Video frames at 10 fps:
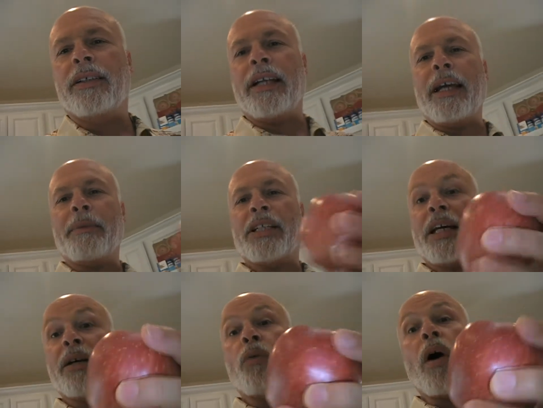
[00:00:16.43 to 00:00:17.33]
Today I'm going to
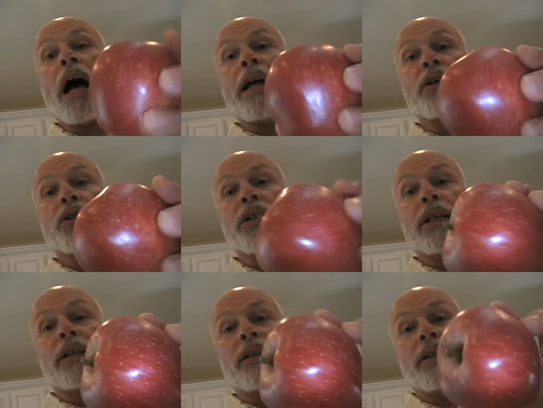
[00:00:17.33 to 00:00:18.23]
tell you why you should
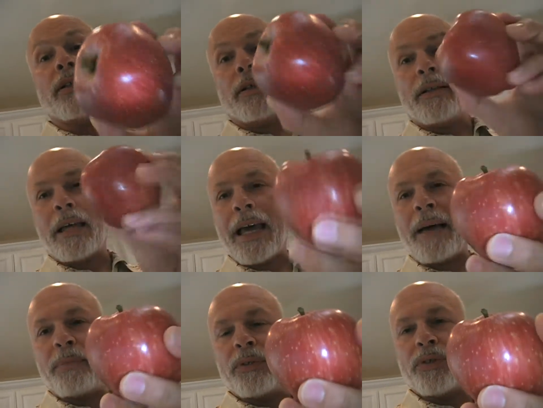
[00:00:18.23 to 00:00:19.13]
eat
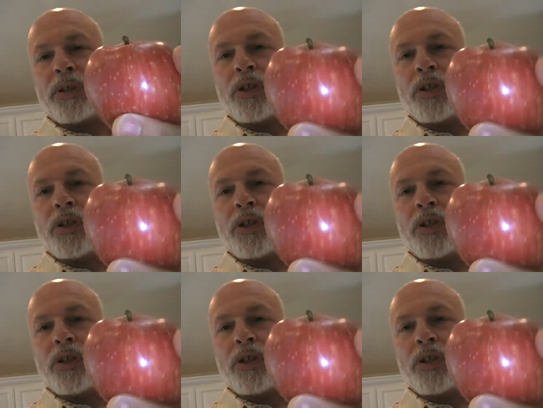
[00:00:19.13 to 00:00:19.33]
apples.